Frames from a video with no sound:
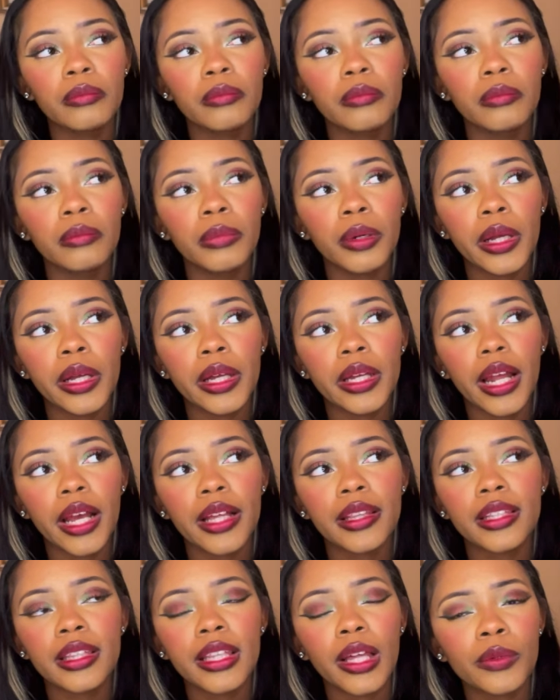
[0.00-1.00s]
But I
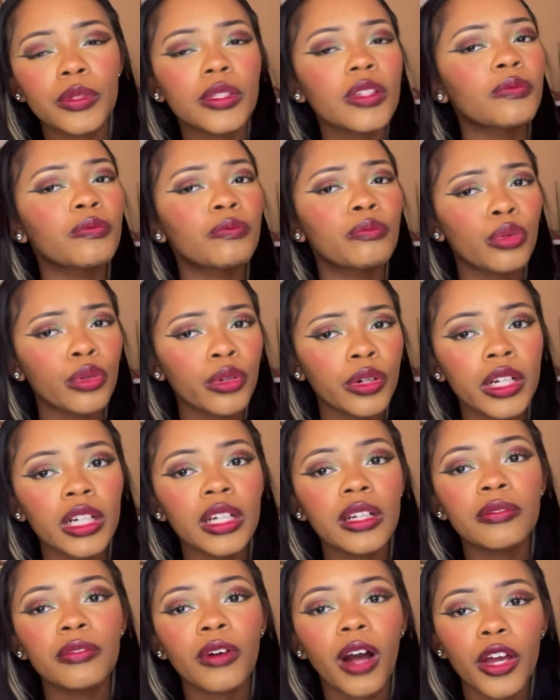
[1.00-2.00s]
think that was a
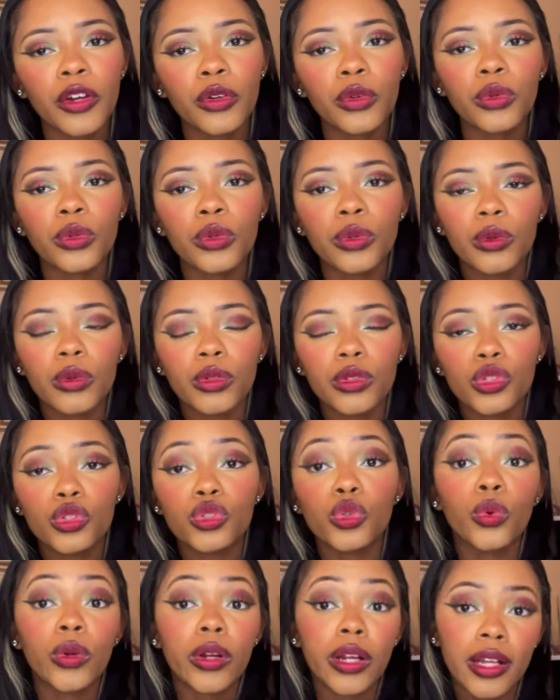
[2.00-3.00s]
pretty vital
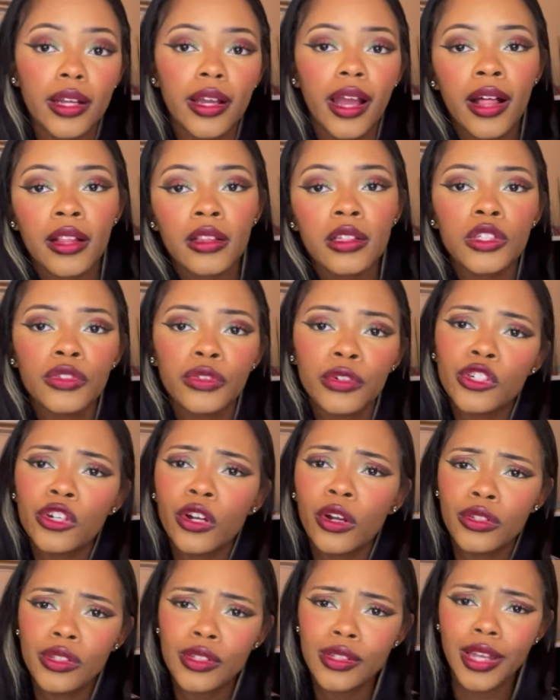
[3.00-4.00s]
story, at least for
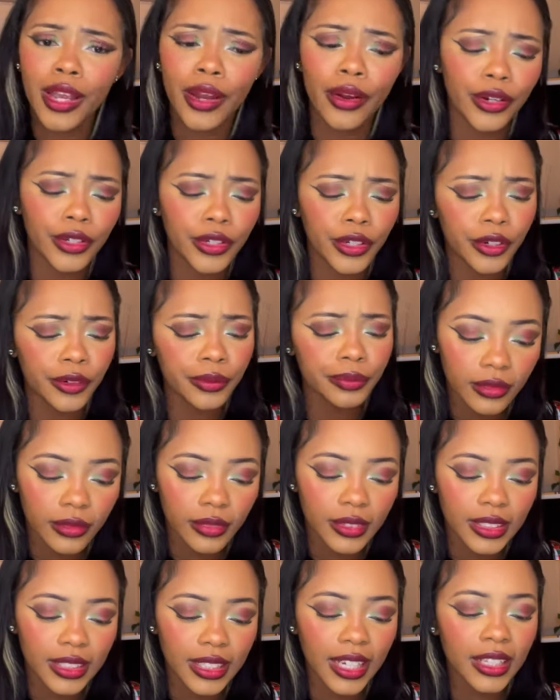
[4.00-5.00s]
Charles's character.
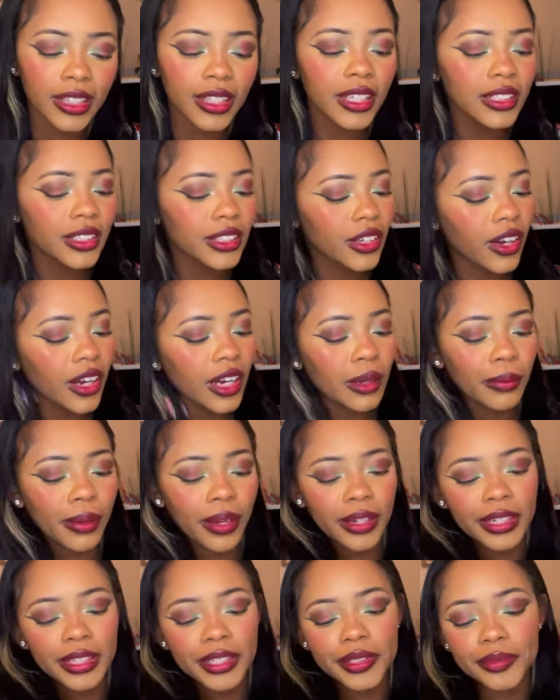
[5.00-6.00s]
And let's talk
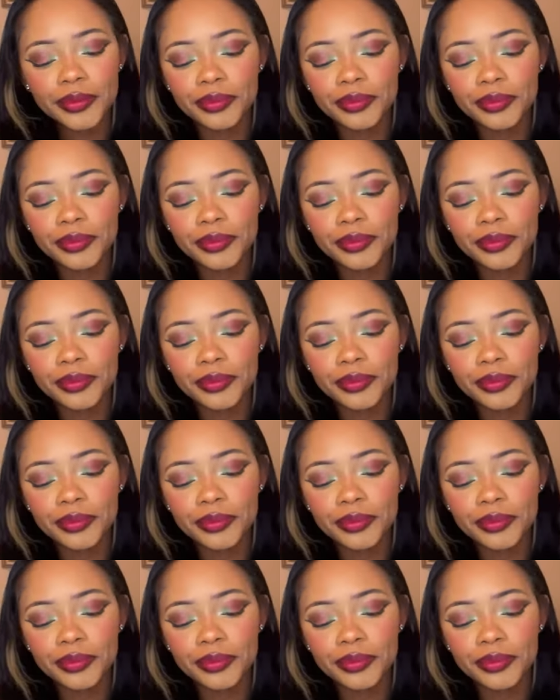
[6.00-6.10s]
about it.